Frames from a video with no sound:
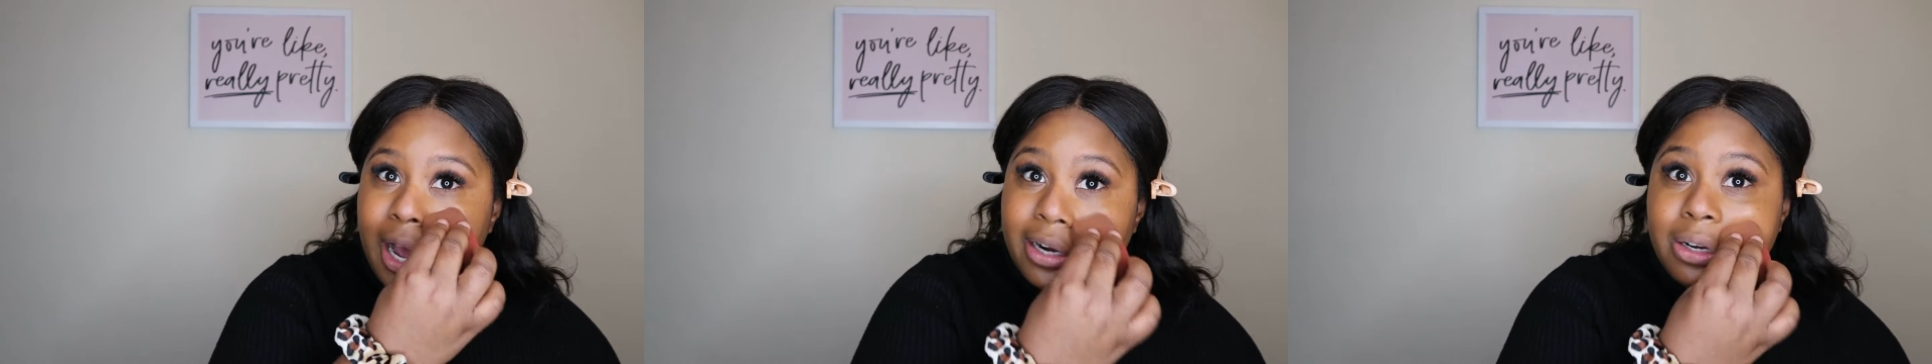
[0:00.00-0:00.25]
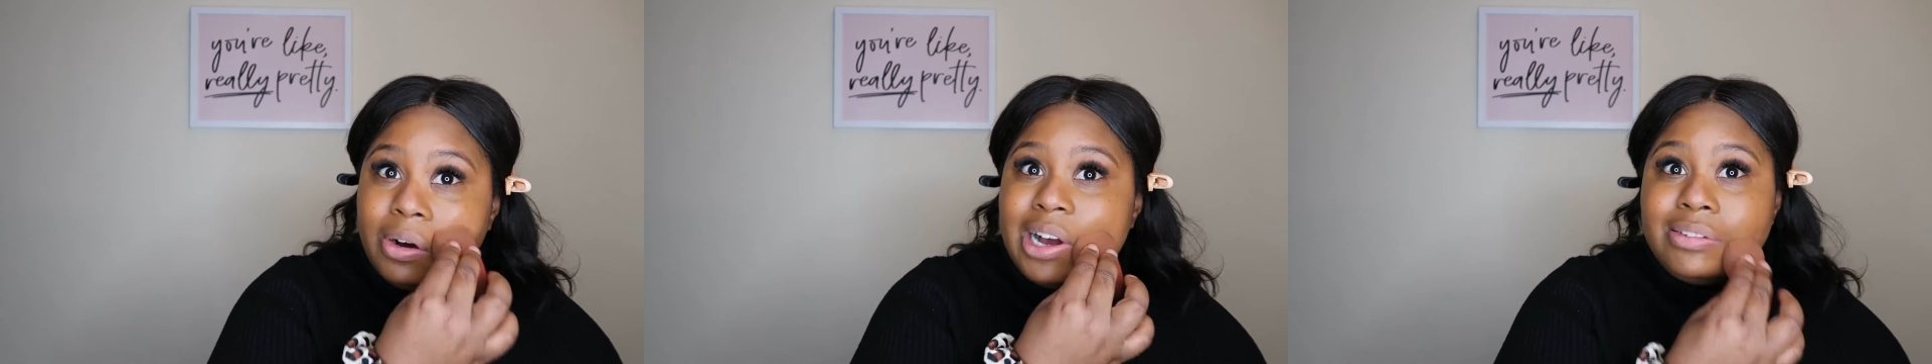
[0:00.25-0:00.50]
I
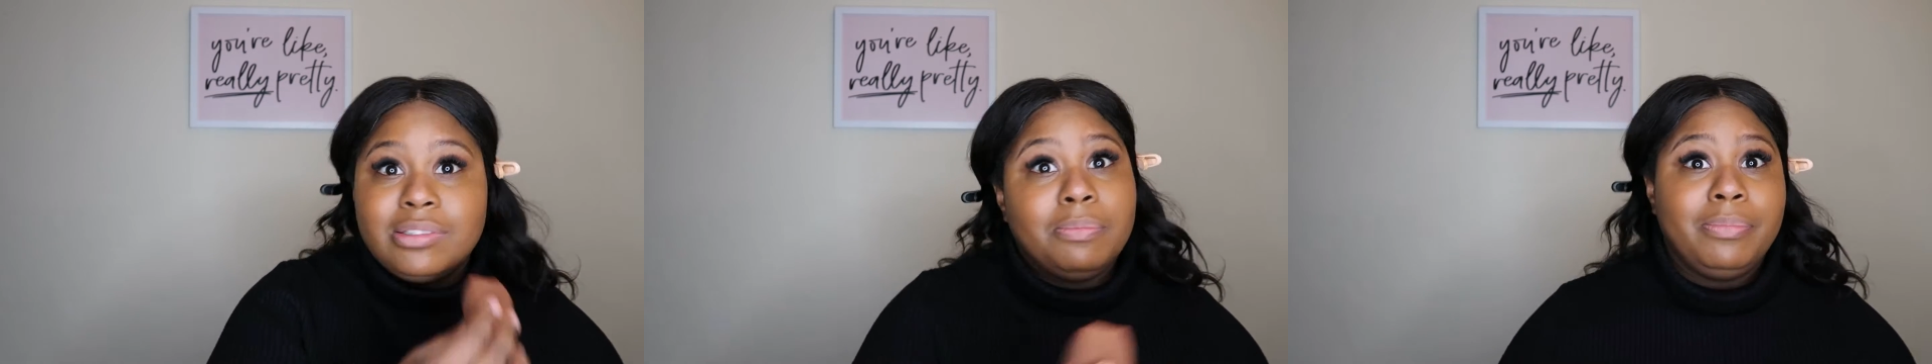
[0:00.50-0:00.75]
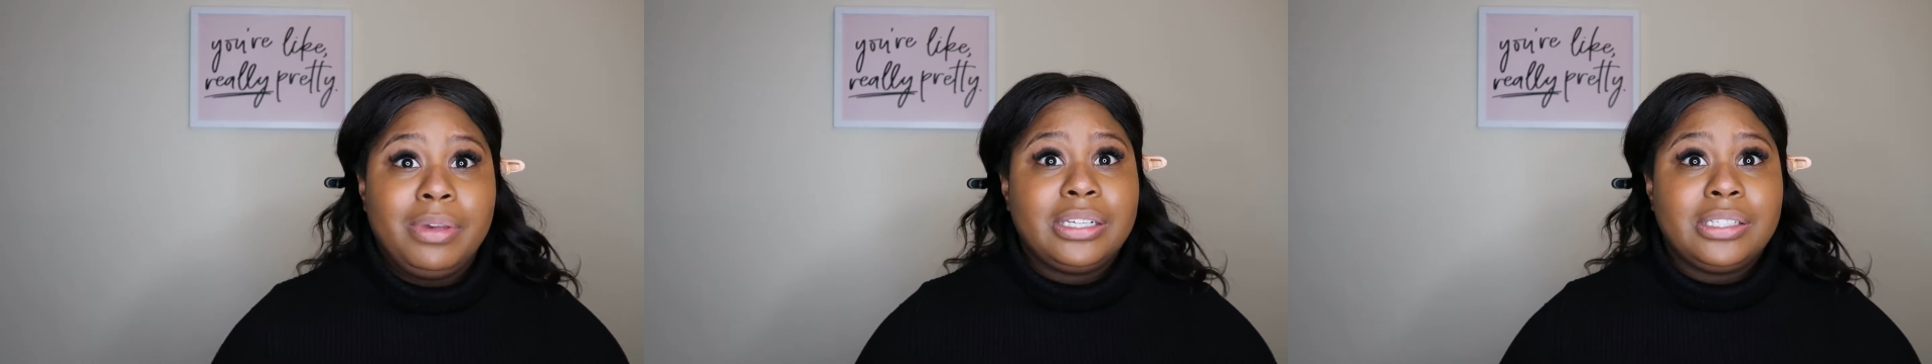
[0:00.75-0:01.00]
don't have to
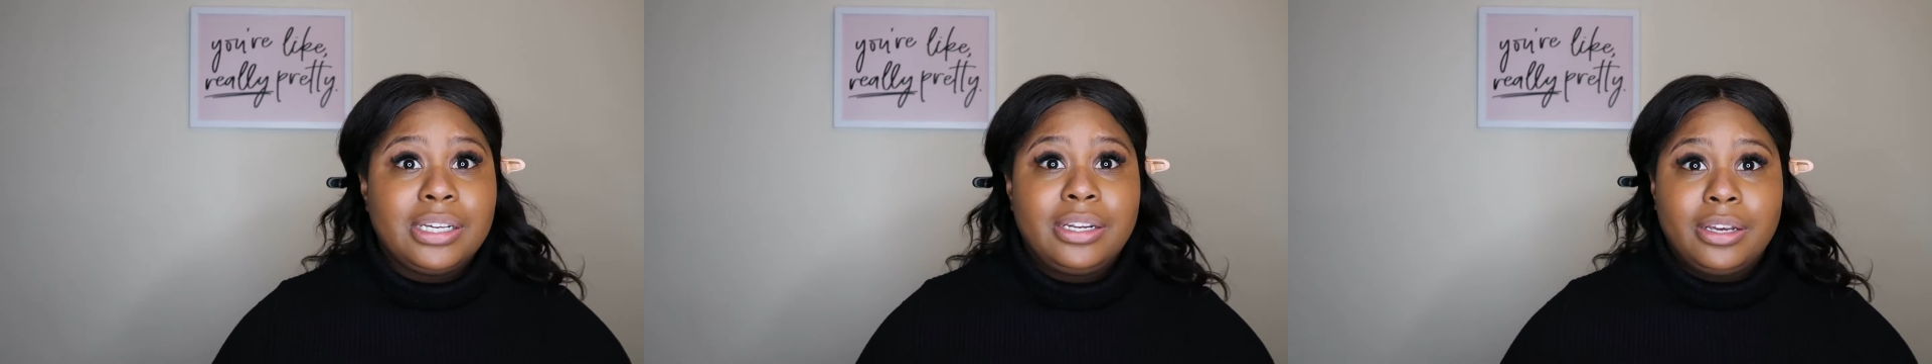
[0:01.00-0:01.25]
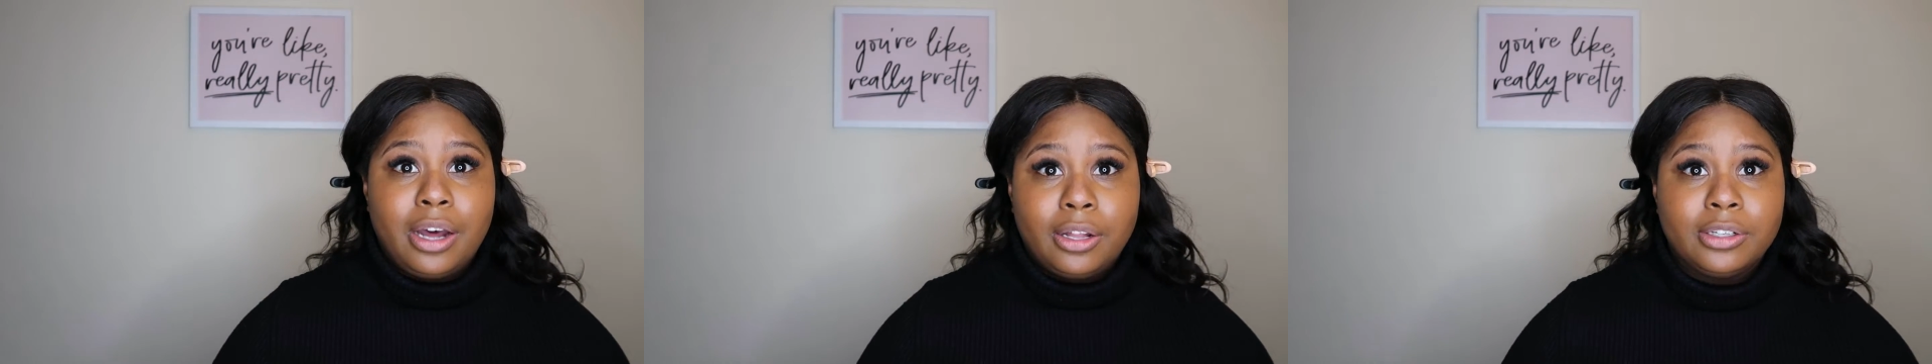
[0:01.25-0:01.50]
mix
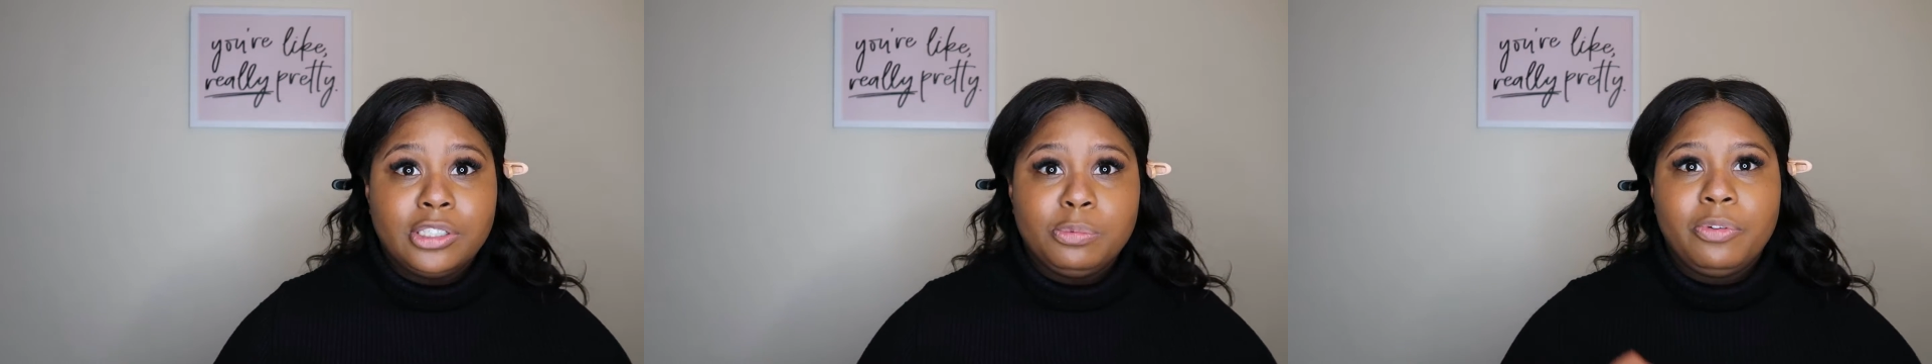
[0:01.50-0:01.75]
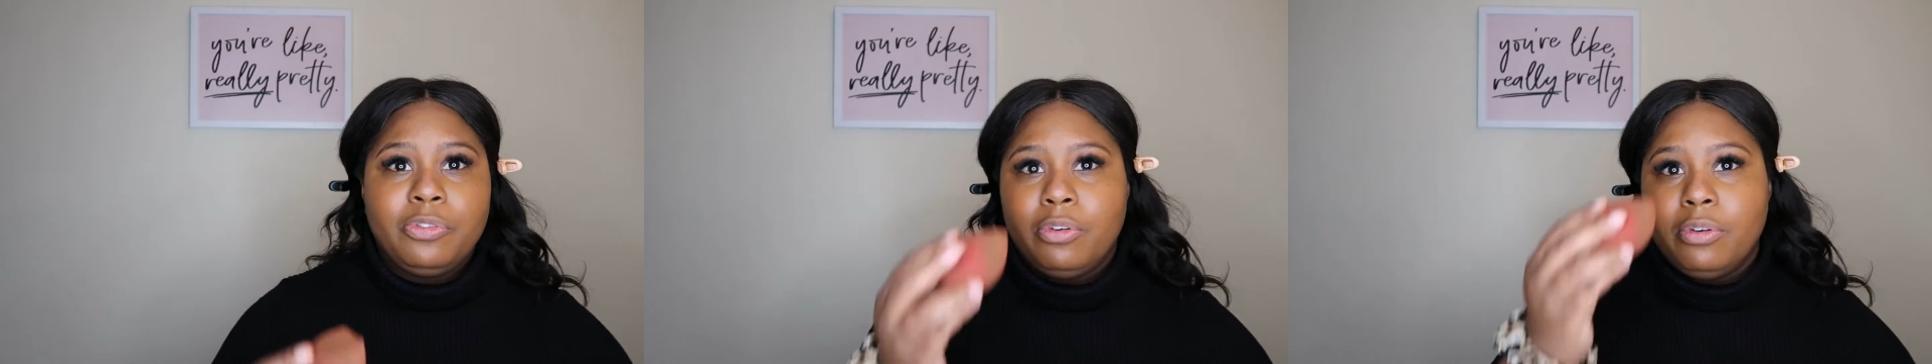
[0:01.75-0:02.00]
any colors.
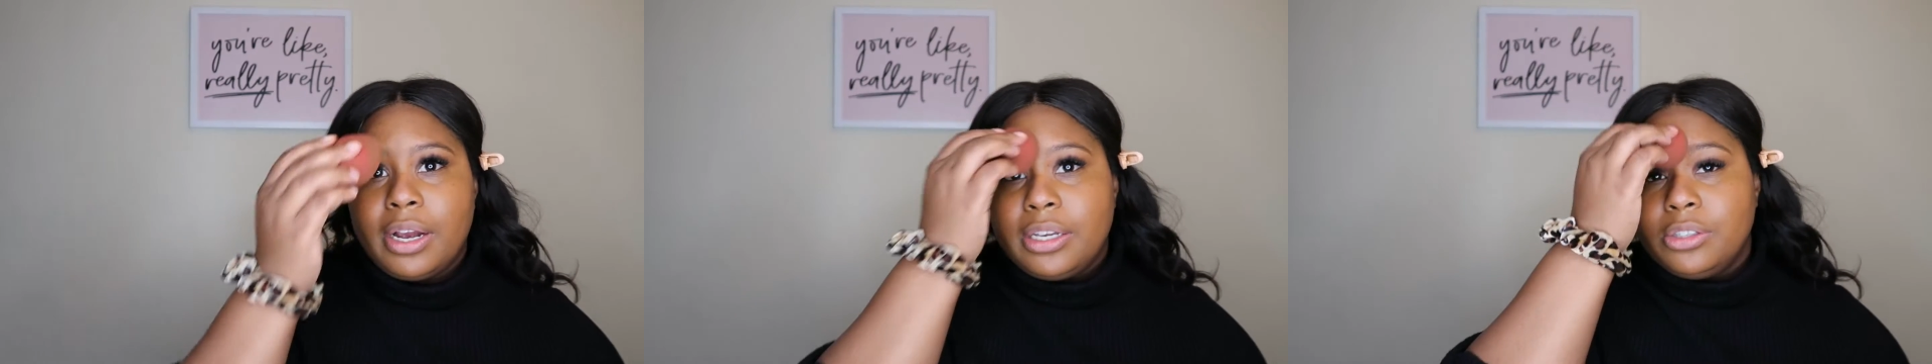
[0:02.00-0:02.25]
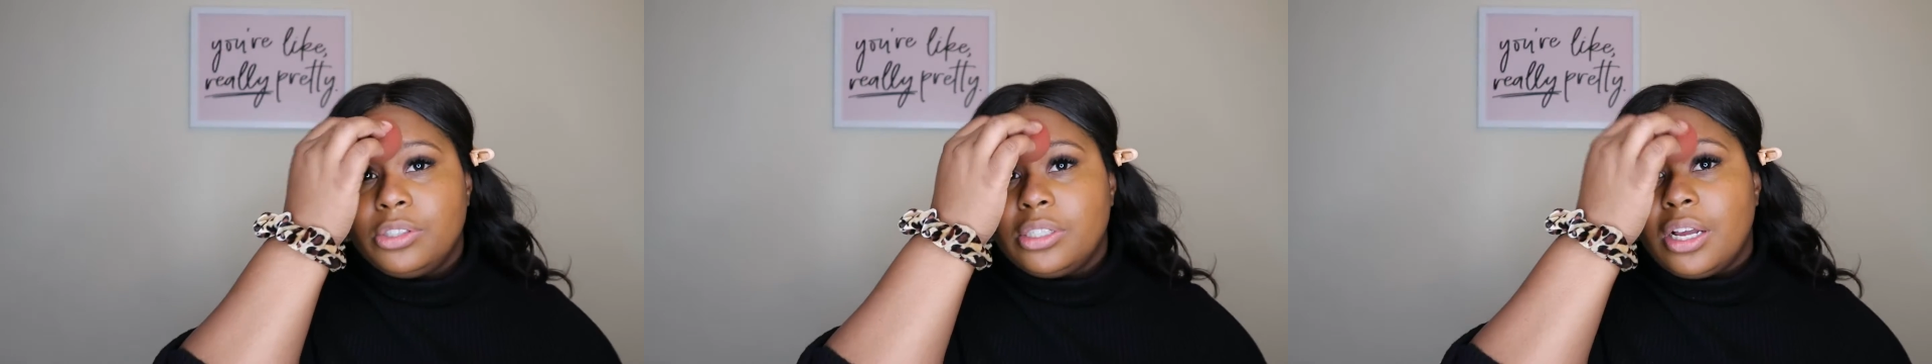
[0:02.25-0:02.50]
Before, I used